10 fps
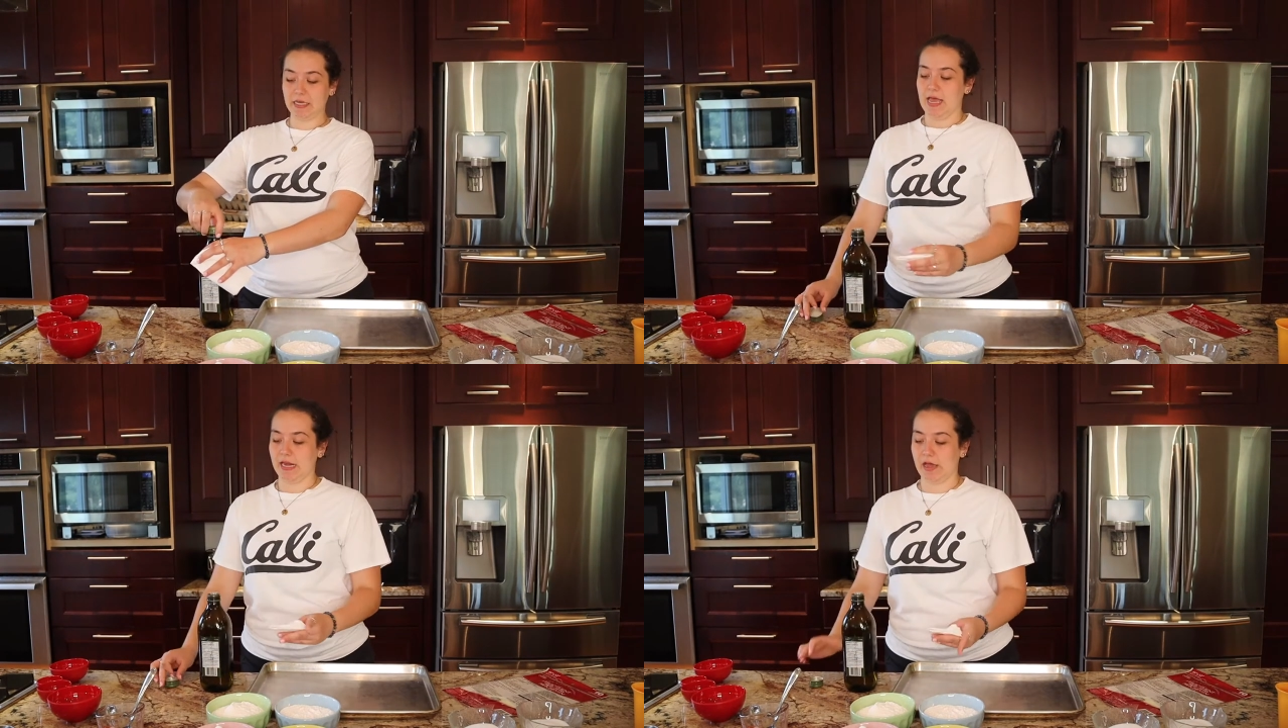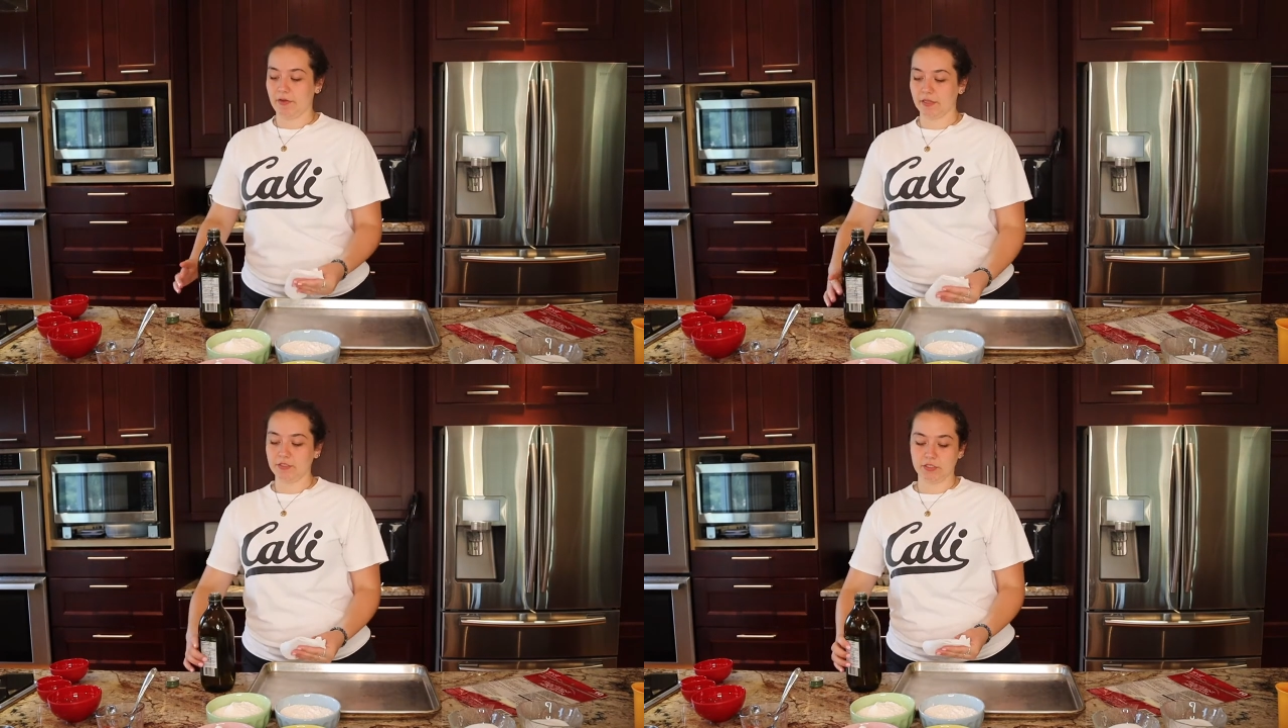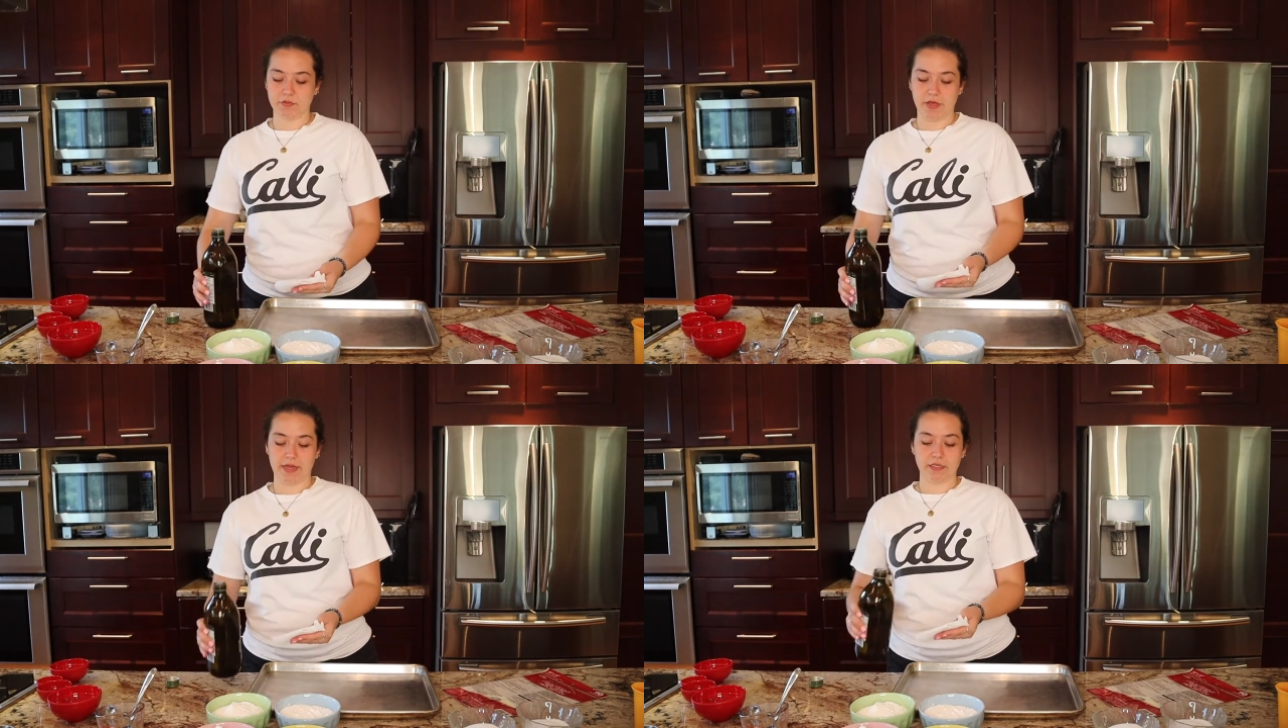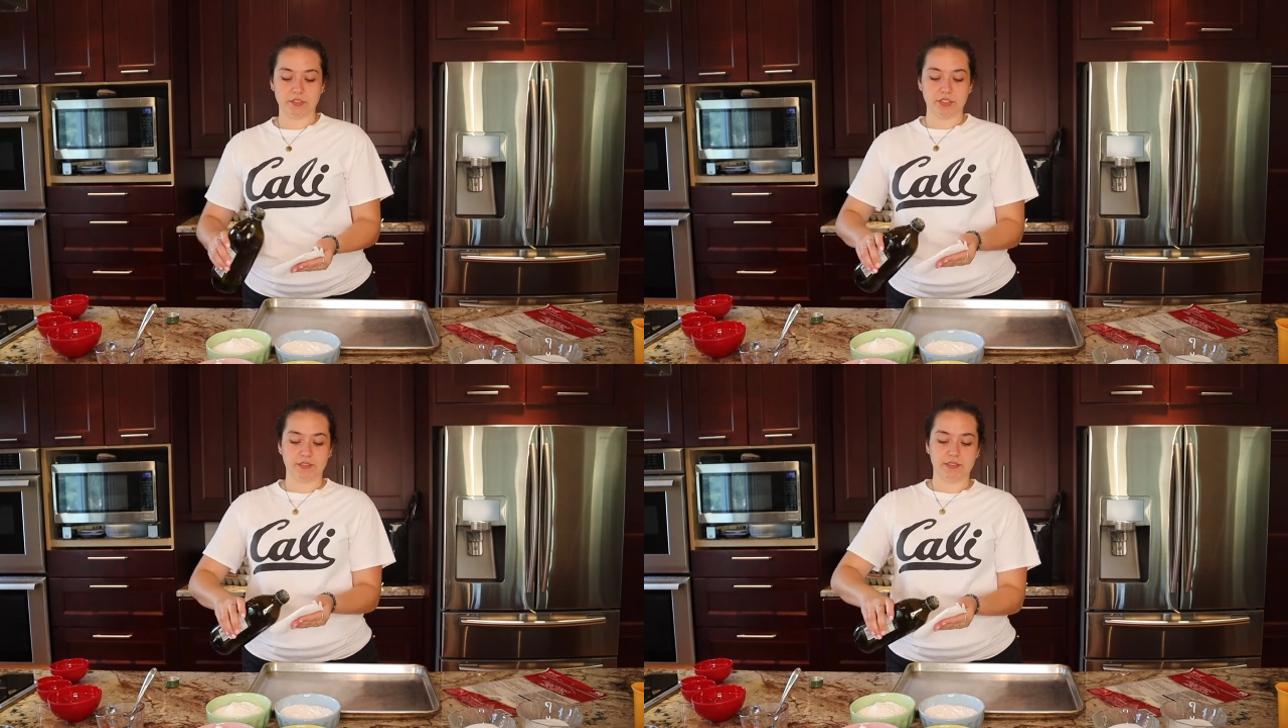And how I like to do that
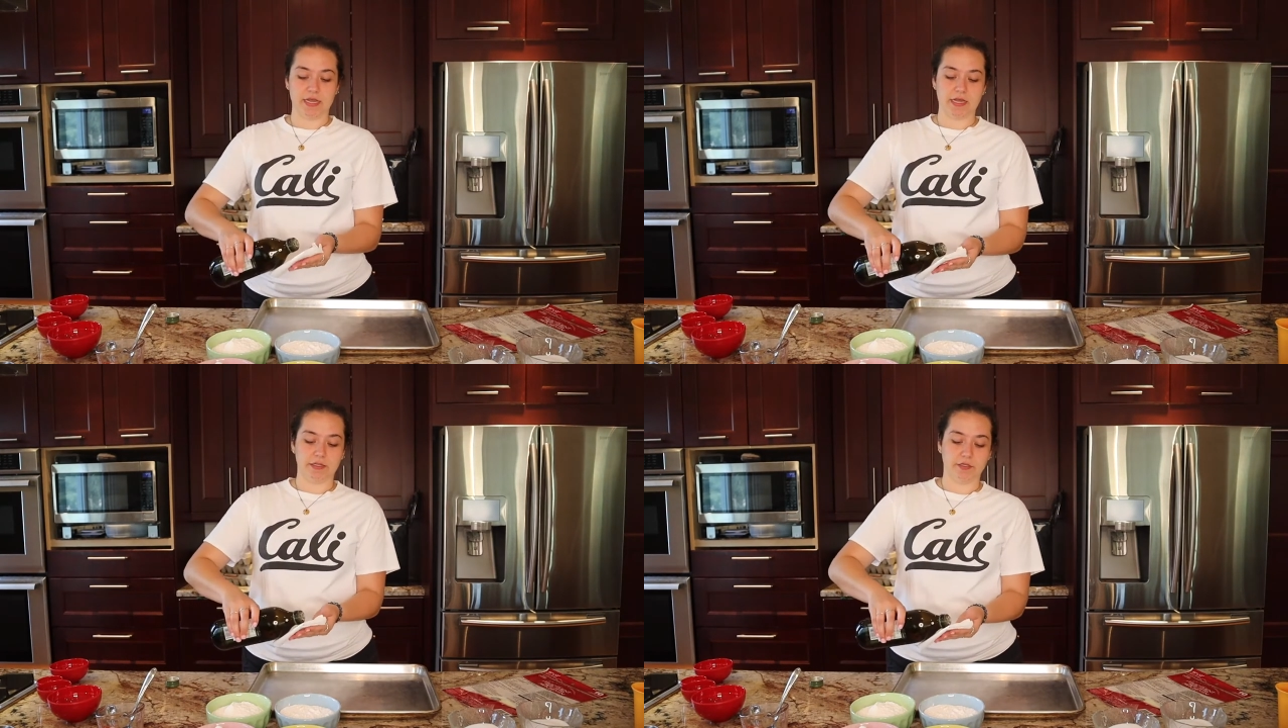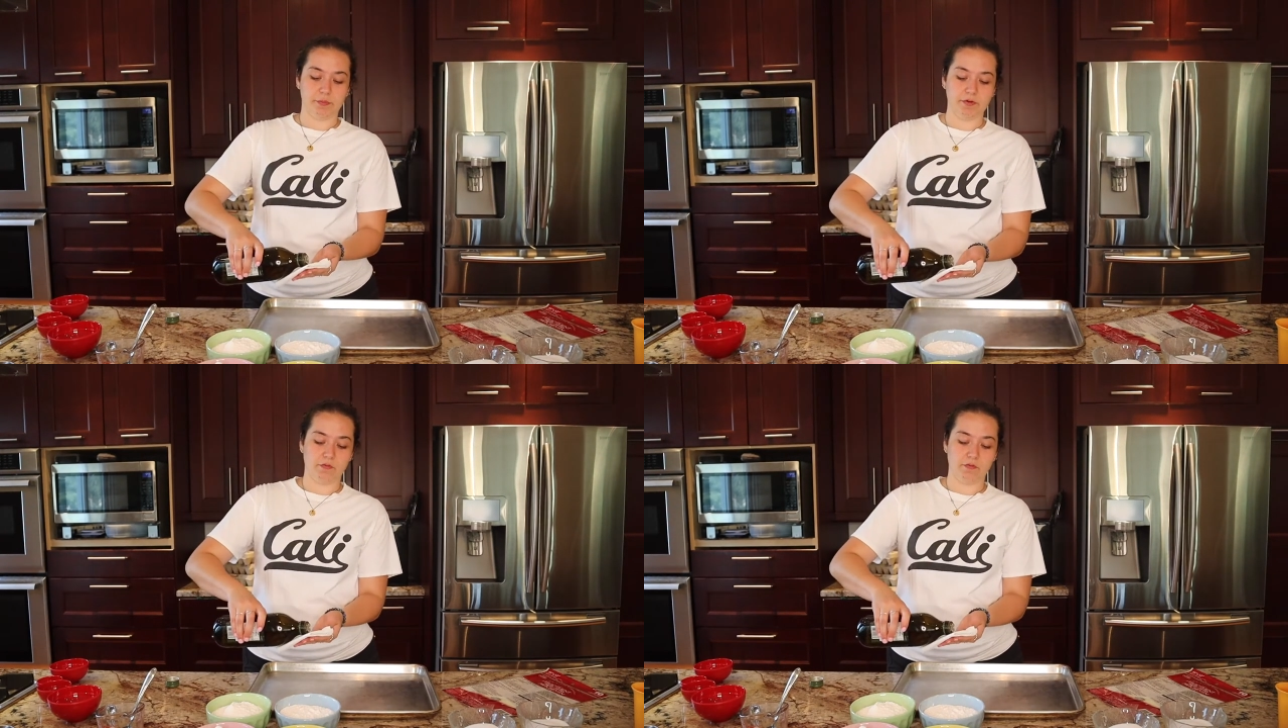is just take a little bit